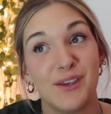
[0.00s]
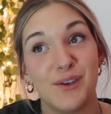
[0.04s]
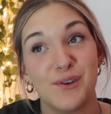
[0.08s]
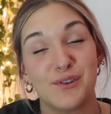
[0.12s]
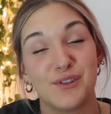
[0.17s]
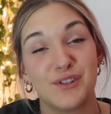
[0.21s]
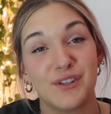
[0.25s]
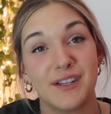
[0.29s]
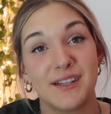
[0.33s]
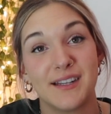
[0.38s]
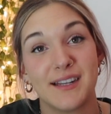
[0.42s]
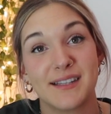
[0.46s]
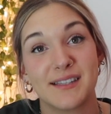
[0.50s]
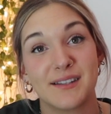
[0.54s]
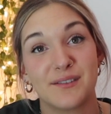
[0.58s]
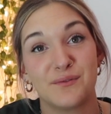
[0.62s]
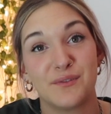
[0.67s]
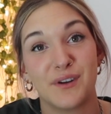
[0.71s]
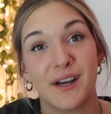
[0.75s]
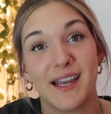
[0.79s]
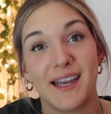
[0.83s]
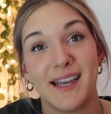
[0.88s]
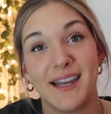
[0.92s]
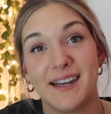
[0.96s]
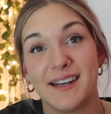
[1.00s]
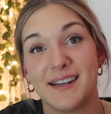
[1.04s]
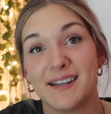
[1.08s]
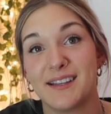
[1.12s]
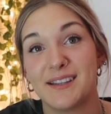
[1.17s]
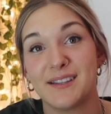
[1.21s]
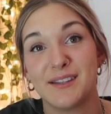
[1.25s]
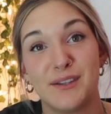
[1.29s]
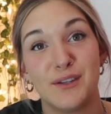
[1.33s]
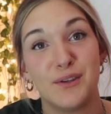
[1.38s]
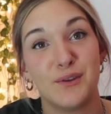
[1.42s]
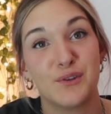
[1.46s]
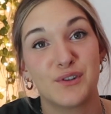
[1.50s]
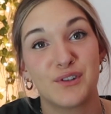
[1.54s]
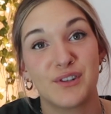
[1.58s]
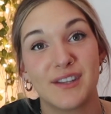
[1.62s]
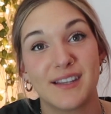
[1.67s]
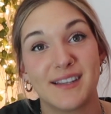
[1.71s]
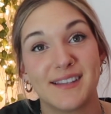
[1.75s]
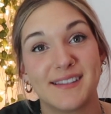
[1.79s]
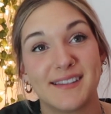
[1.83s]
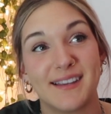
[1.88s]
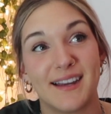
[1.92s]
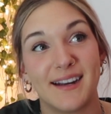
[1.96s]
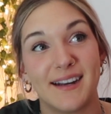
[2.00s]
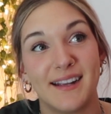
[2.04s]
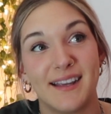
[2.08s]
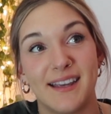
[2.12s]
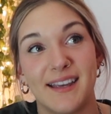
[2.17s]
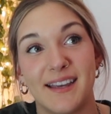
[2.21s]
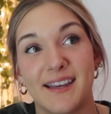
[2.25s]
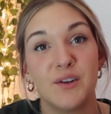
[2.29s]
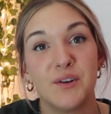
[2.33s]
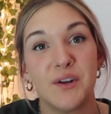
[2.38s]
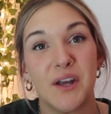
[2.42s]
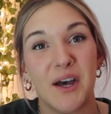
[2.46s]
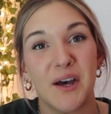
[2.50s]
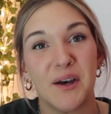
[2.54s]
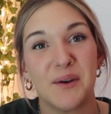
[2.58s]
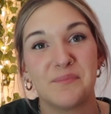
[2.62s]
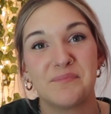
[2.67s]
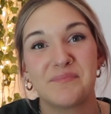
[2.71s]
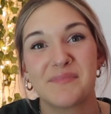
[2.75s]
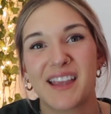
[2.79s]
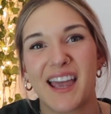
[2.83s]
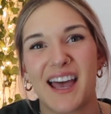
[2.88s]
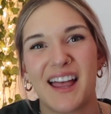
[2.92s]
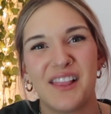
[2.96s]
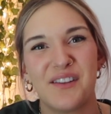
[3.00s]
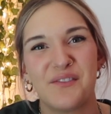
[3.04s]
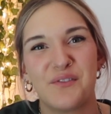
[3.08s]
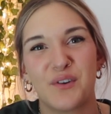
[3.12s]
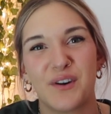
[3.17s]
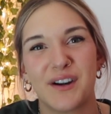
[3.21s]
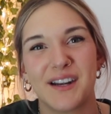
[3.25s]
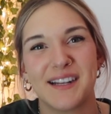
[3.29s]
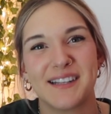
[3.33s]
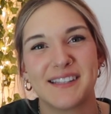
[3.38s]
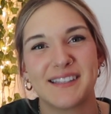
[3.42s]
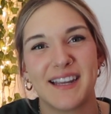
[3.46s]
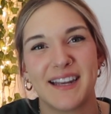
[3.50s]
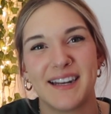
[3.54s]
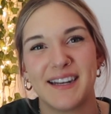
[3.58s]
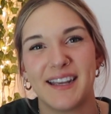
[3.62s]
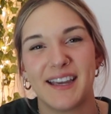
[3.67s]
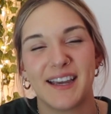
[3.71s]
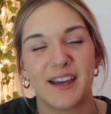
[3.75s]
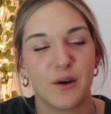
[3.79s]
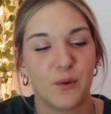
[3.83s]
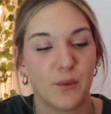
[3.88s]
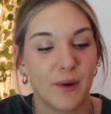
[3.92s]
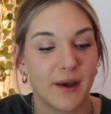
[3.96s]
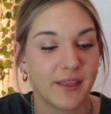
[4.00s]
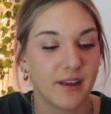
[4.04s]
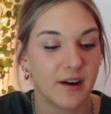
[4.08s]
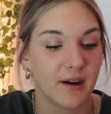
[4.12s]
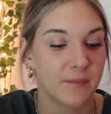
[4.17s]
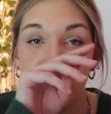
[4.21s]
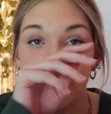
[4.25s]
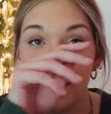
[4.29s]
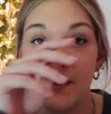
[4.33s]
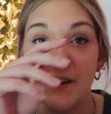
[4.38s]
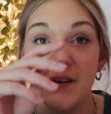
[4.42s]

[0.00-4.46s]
Usually doesn't rain. Usually sunny. You know, California, San Diego weather. But